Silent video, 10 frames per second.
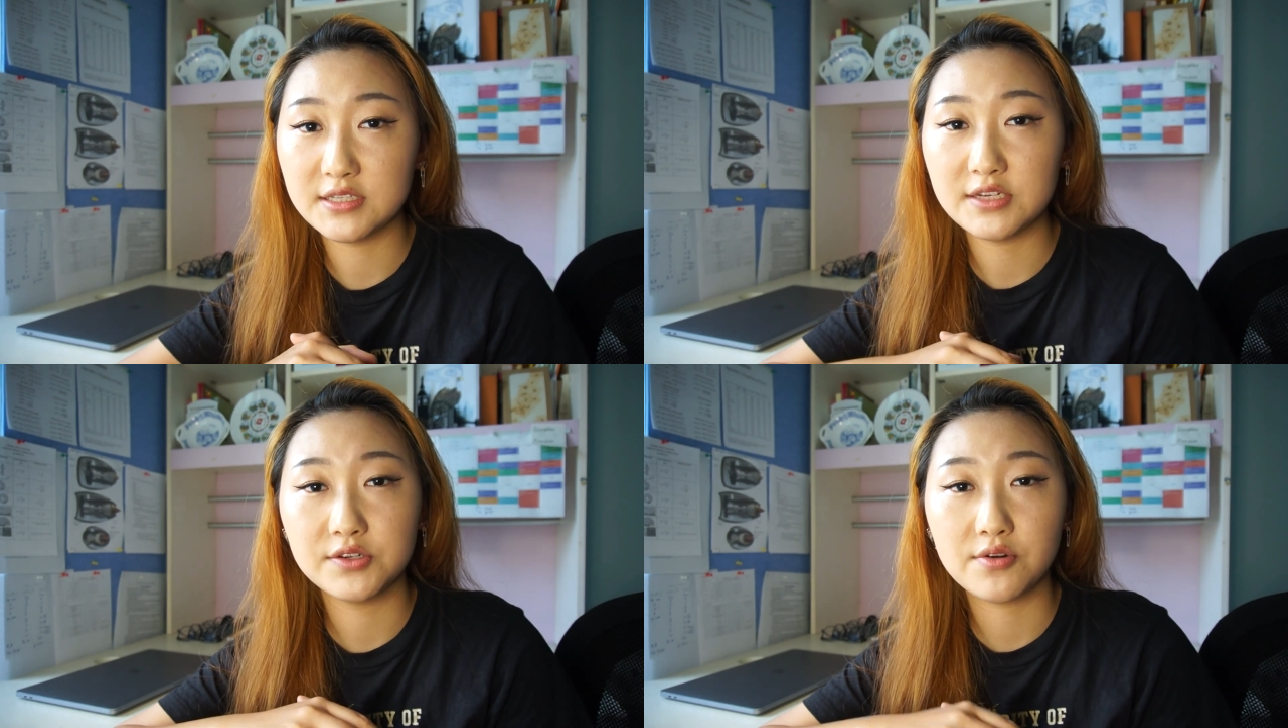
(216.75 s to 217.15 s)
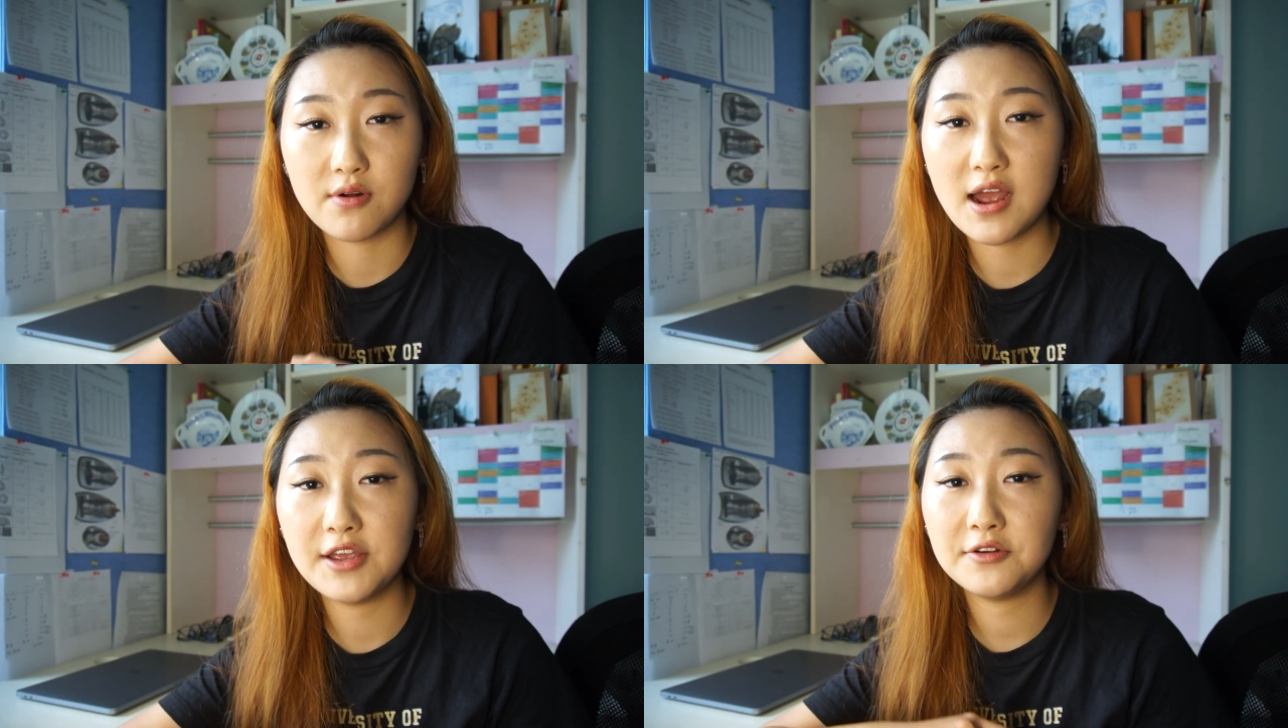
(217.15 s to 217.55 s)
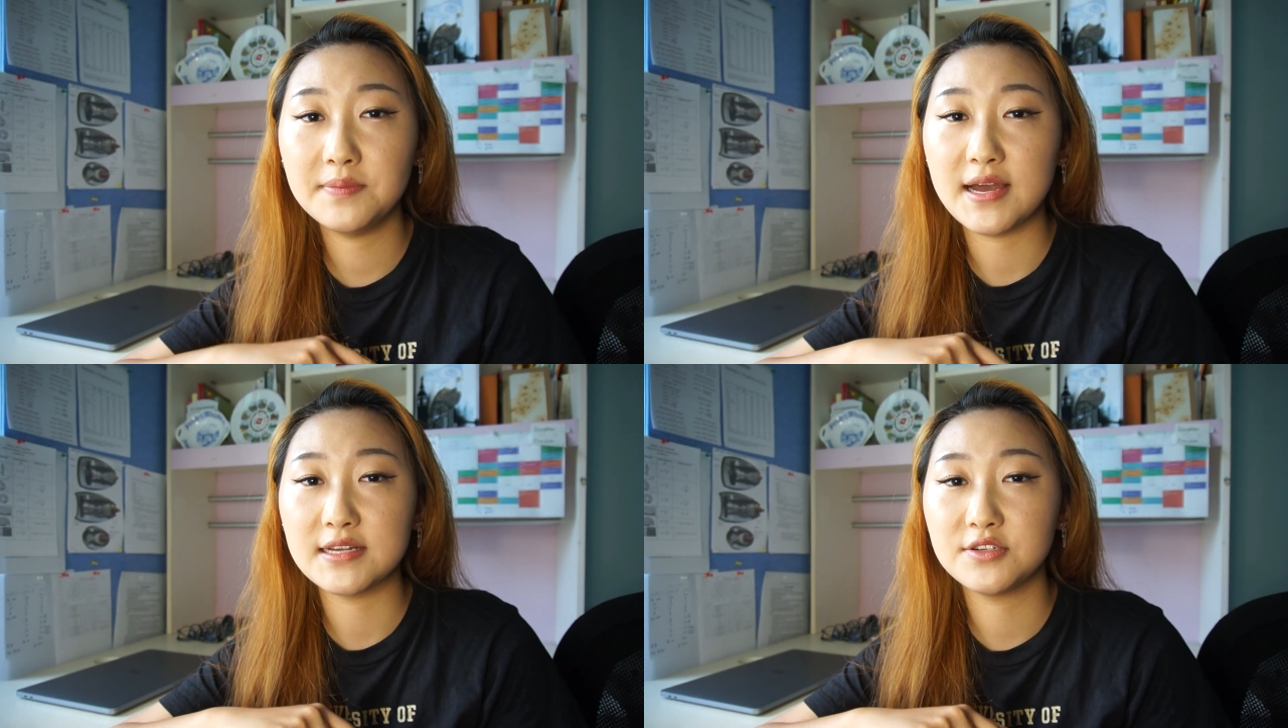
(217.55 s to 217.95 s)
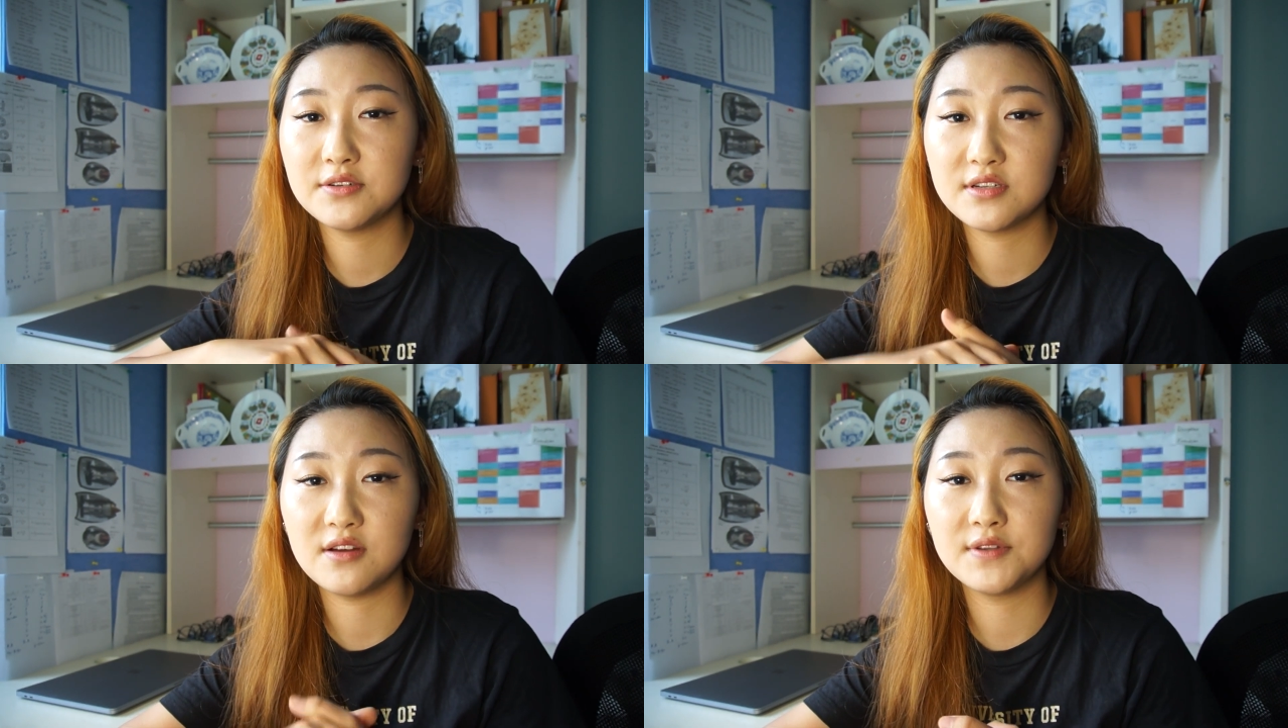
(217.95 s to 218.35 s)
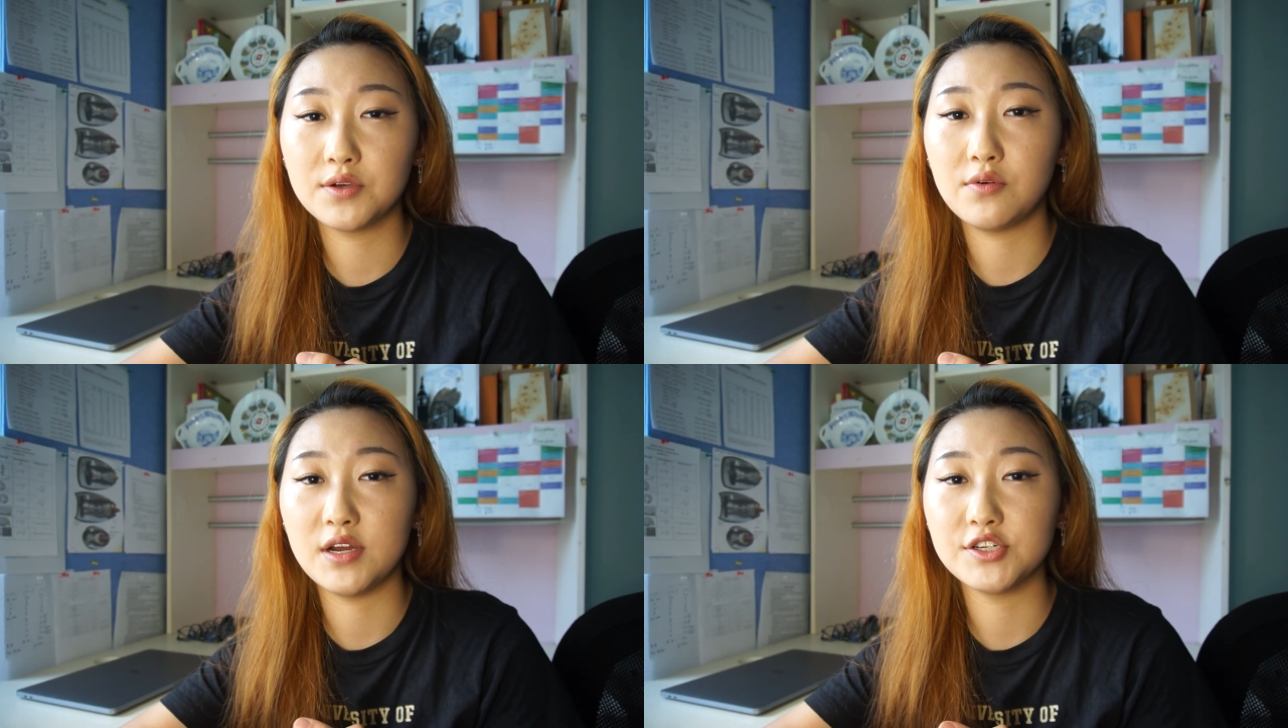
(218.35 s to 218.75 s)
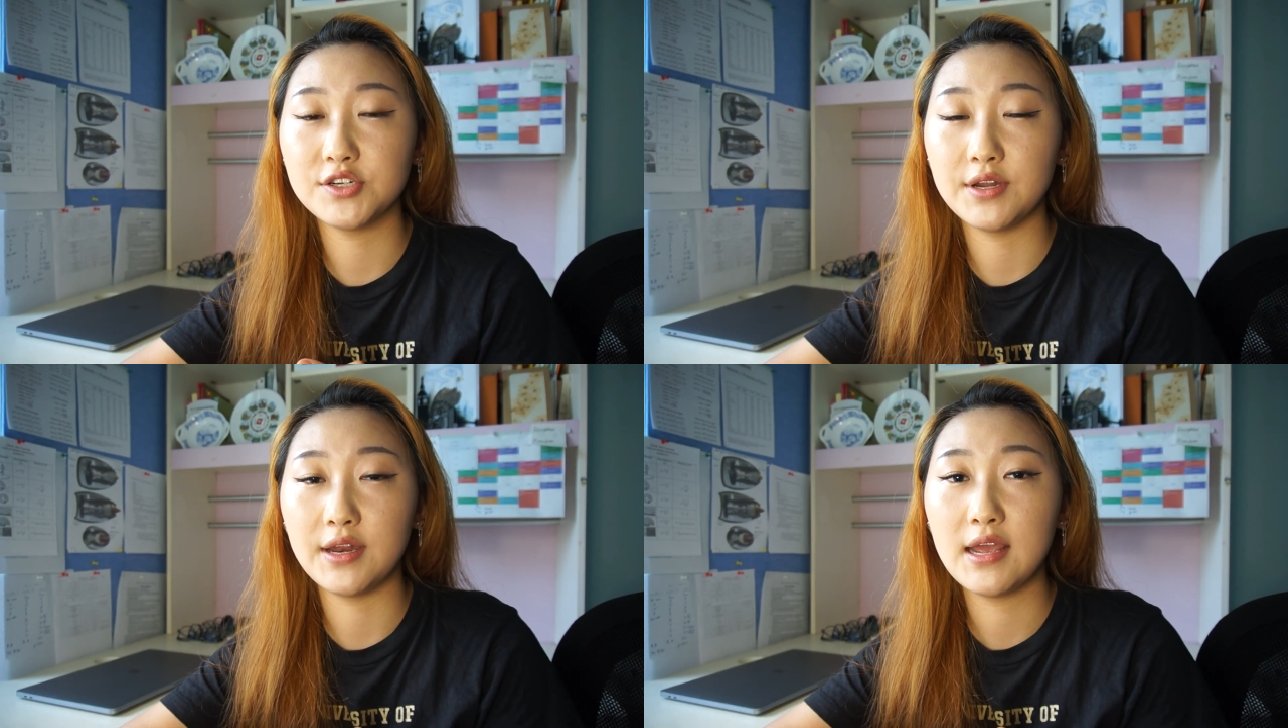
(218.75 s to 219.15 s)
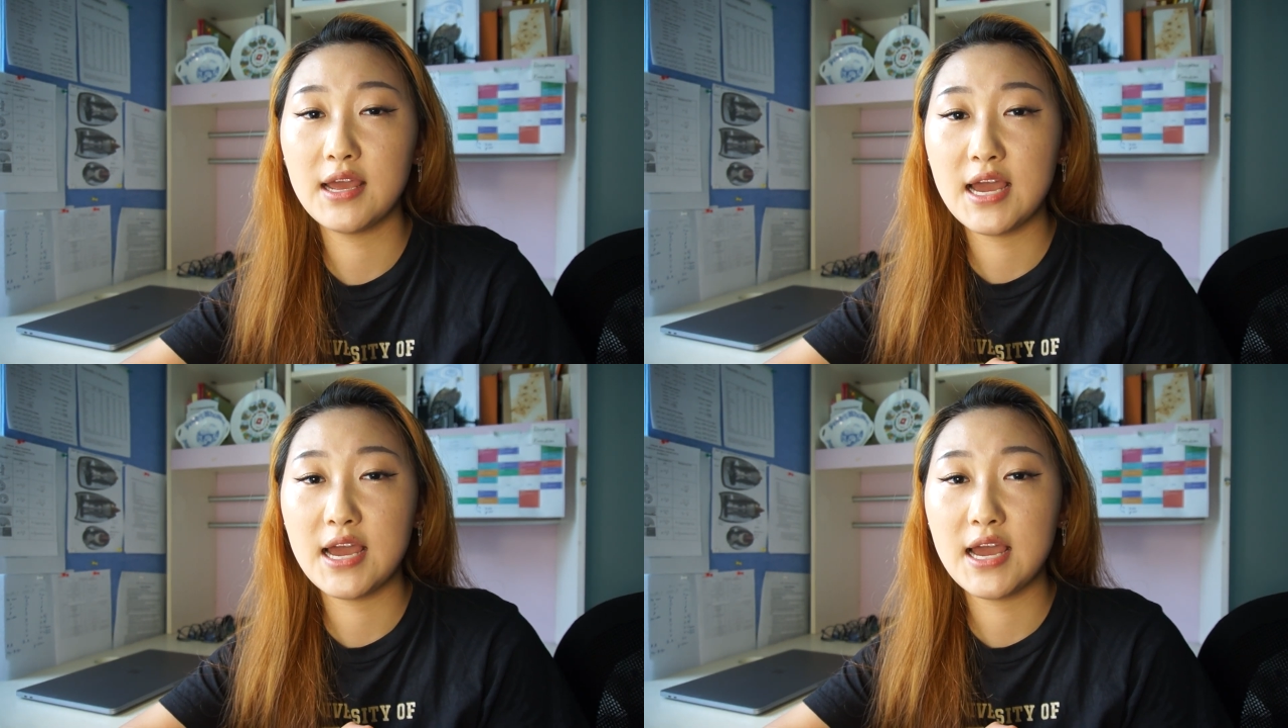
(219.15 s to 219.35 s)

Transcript: and try your best to solve the question.